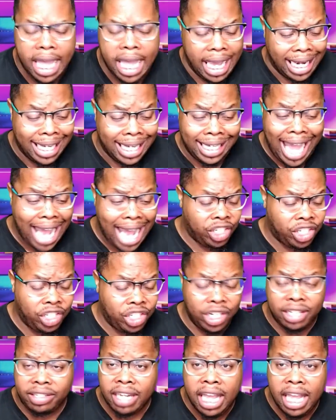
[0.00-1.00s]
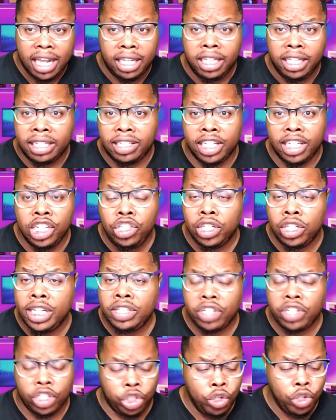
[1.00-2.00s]
not just
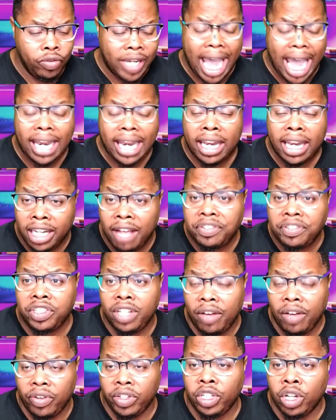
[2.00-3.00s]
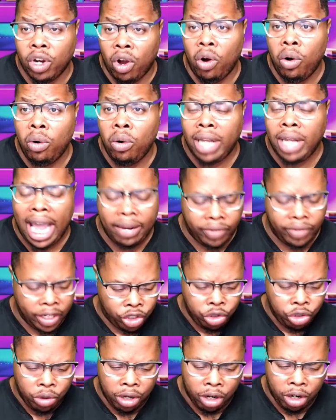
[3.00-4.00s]
listen, you've got enough stuff in your own life that
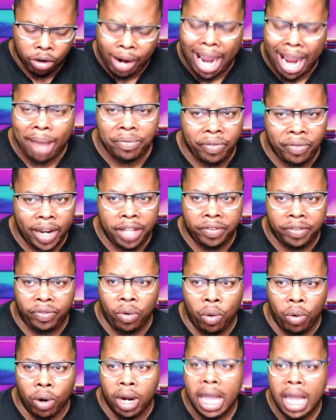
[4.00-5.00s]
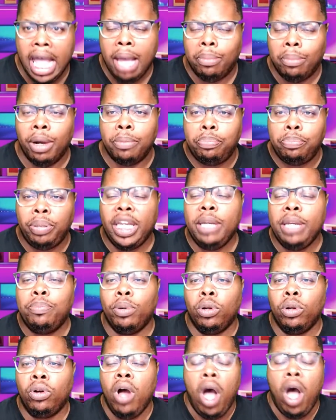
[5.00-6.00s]
you can grab faith for, but
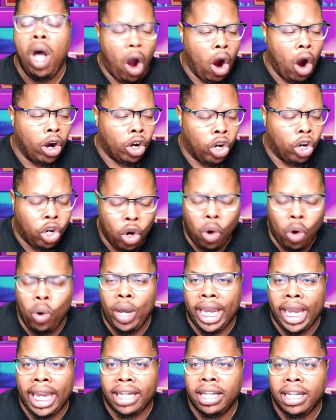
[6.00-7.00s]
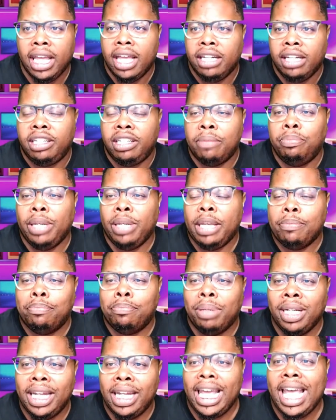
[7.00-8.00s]
people are going to be
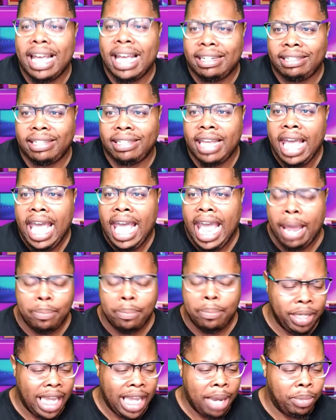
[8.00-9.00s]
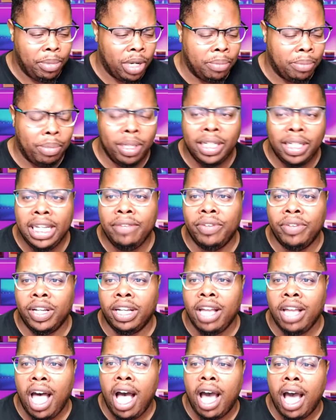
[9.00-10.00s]
blessed and be able to believe in
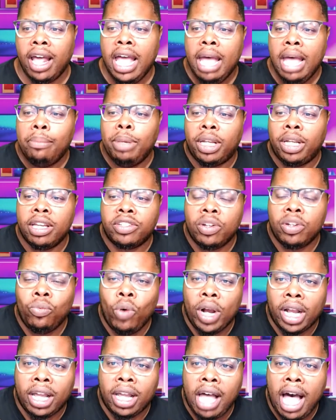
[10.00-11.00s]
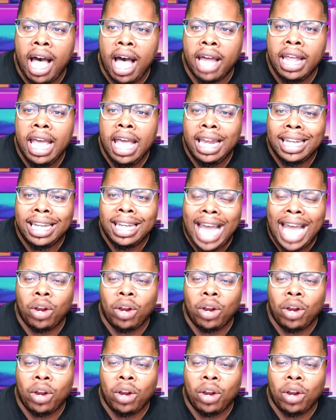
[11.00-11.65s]
God because of what God not